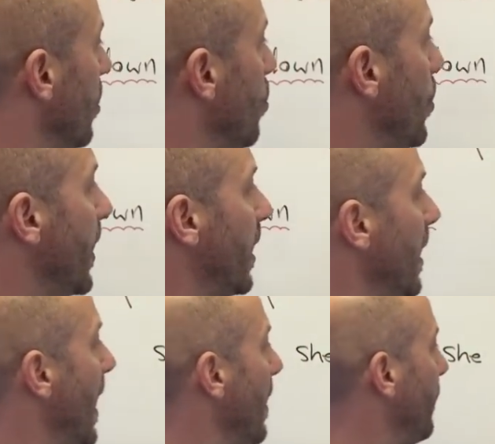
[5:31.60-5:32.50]
We can
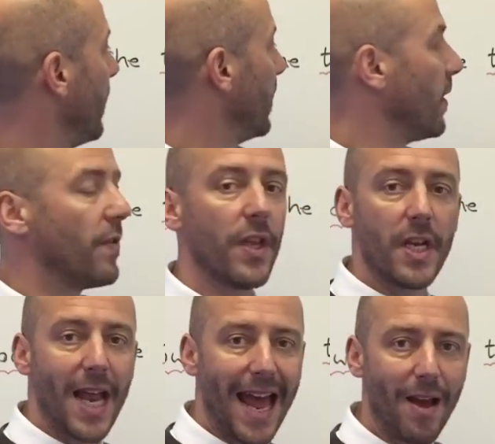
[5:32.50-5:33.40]
have the
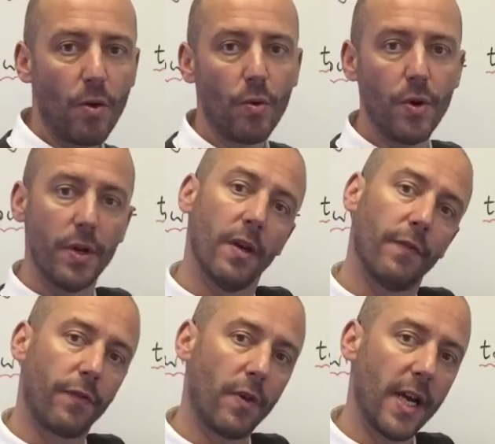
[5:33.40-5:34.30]
noun
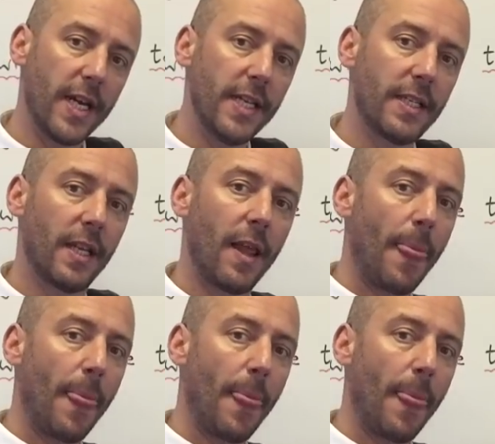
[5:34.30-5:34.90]
phrase